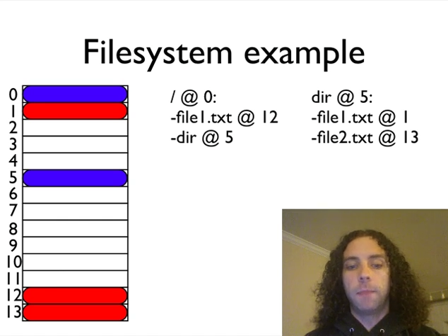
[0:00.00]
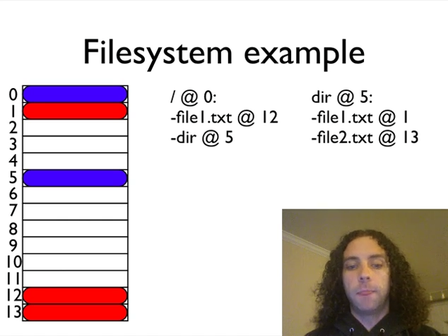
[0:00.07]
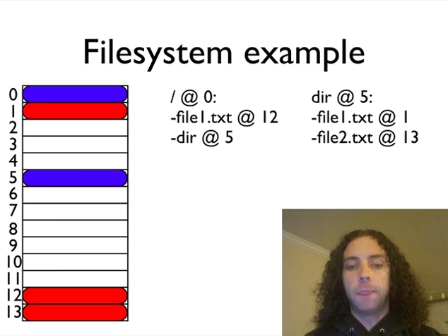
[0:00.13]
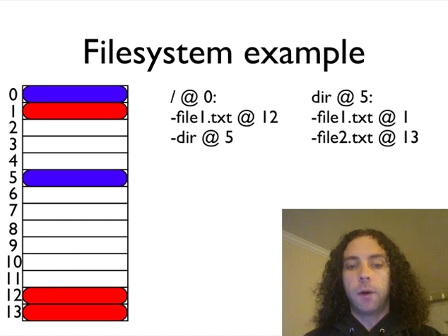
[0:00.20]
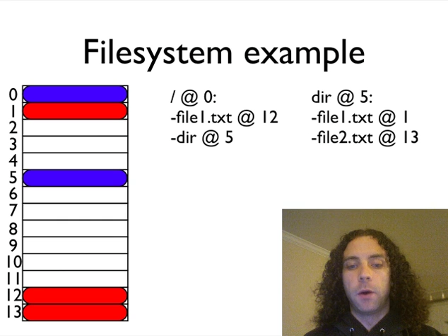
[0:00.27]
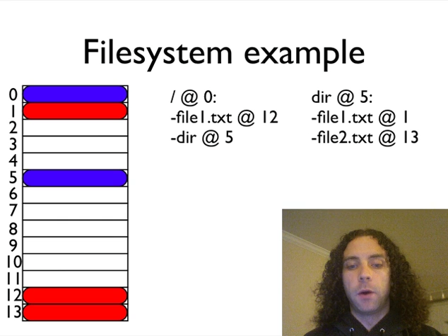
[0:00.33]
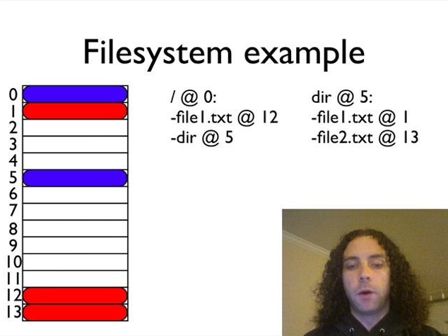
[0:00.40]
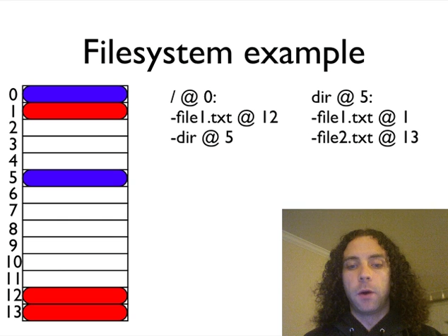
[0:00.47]

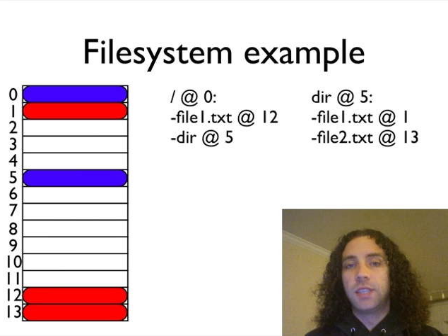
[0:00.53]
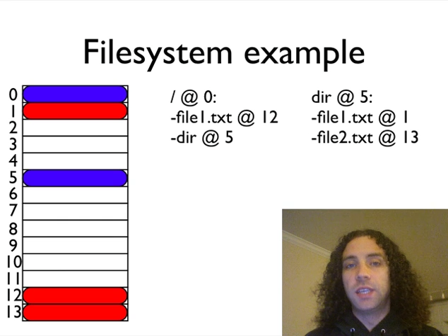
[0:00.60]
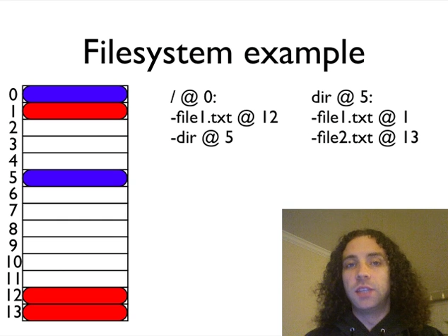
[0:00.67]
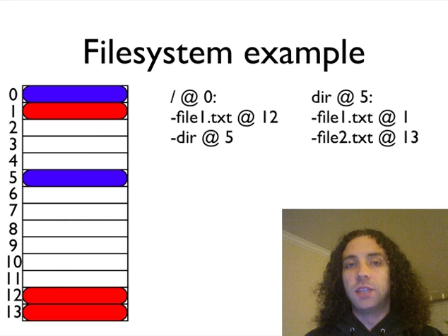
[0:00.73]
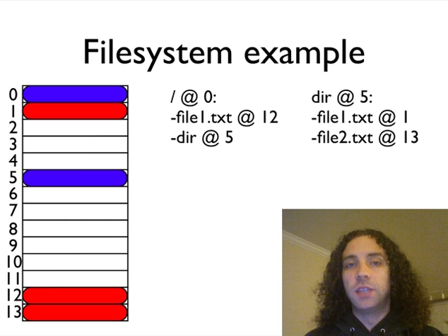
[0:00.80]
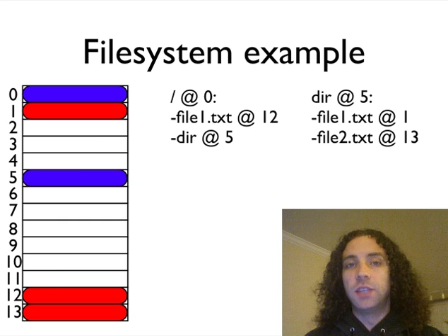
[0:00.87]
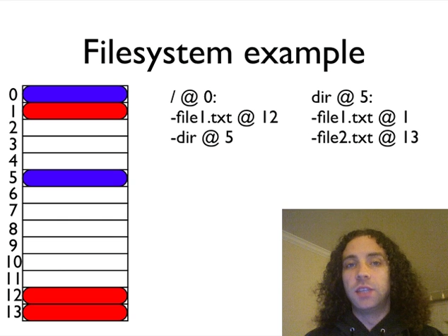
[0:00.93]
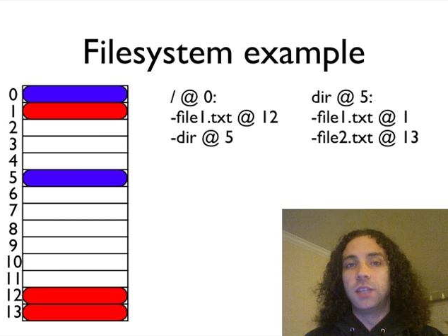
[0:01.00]
only sees
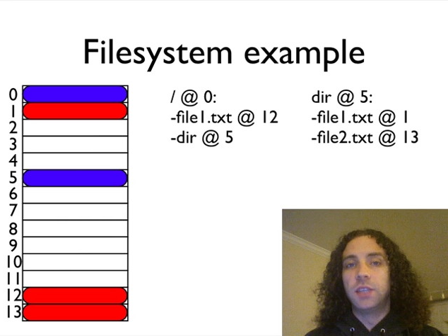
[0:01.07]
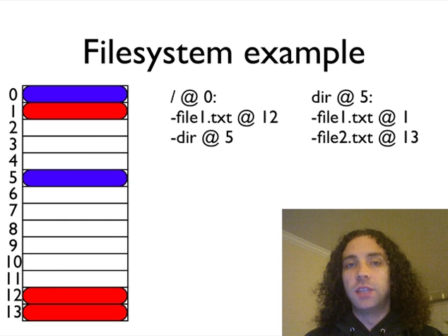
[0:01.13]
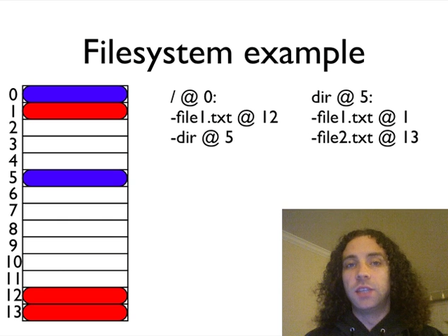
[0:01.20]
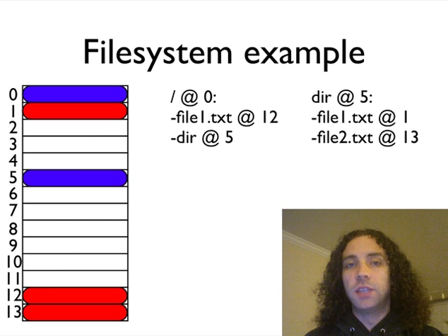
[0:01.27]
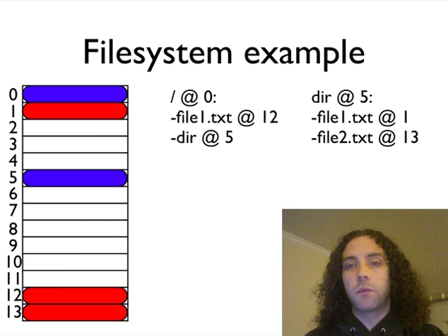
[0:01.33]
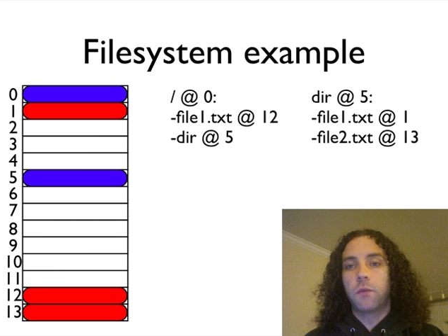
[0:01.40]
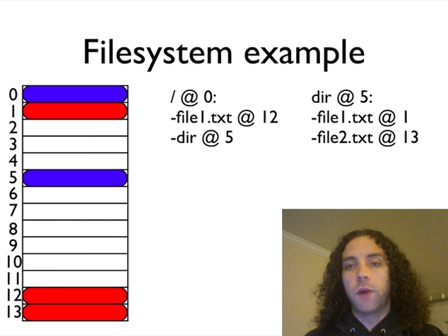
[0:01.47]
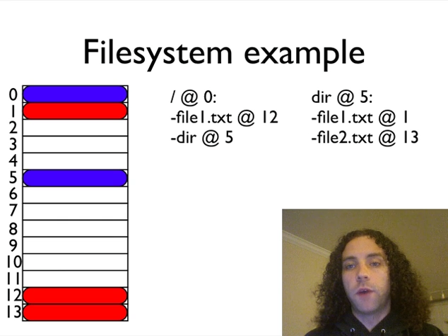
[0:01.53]
one
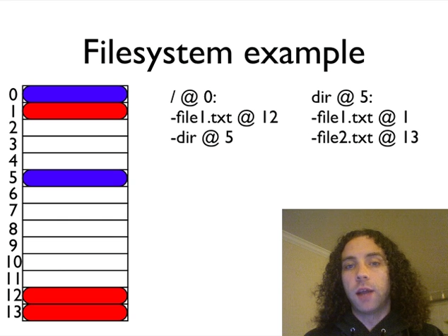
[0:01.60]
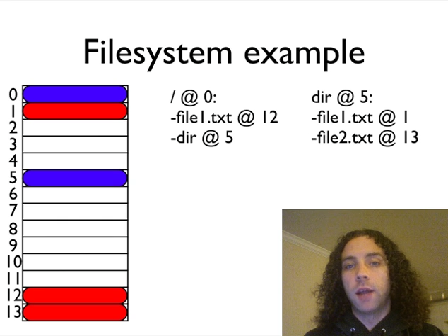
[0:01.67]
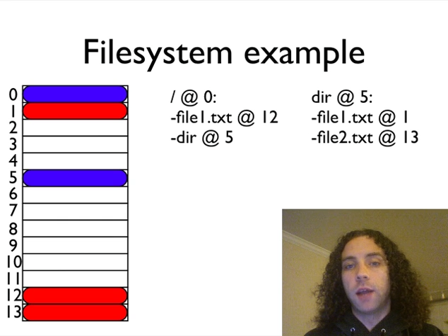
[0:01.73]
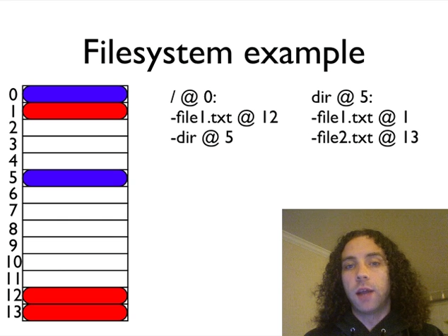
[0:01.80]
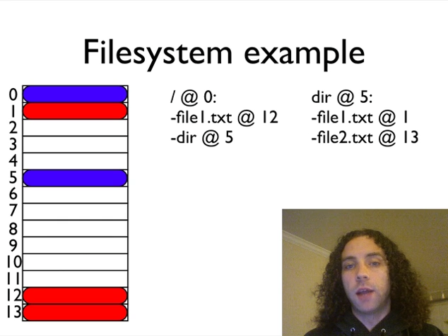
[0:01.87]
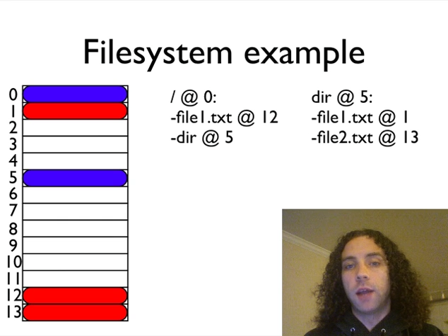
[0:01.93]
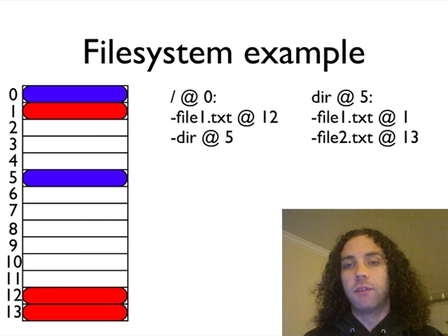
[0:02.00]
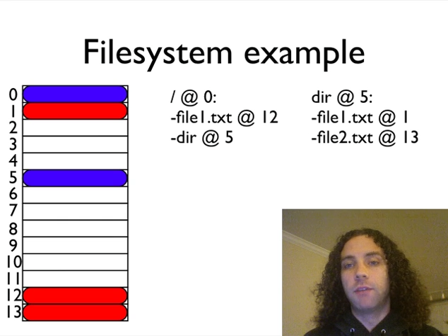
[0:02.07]
file of a
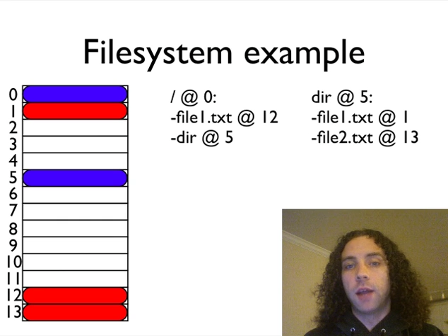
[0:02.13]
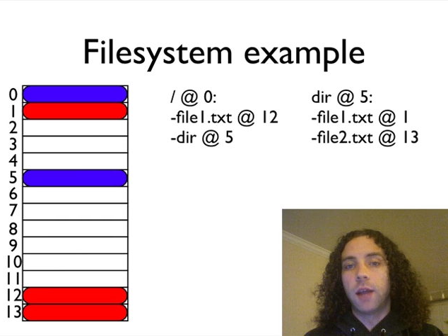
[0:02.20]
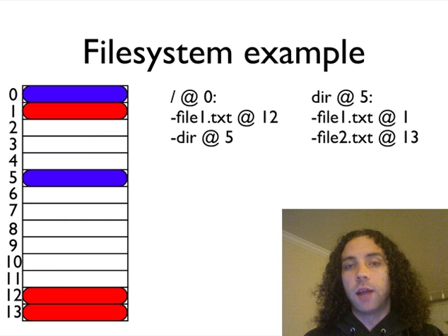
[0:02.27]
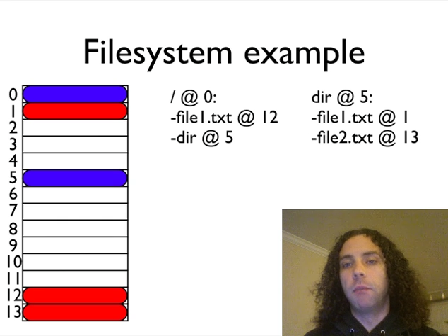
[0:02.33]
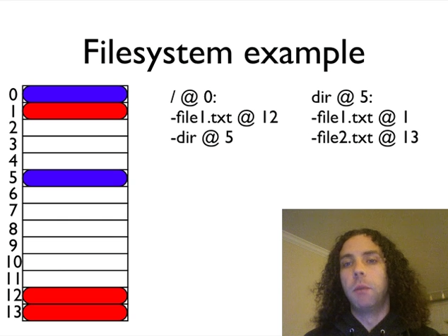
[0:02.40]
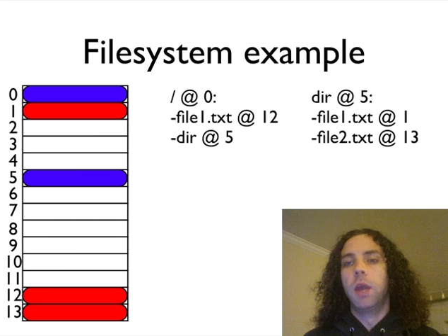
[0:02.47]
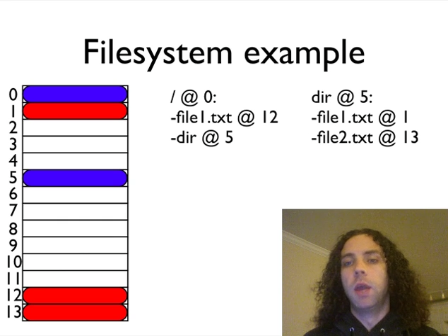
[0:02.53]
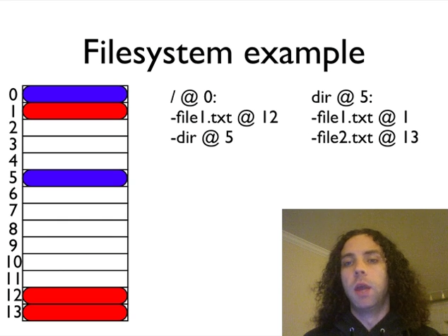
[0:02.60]
given name,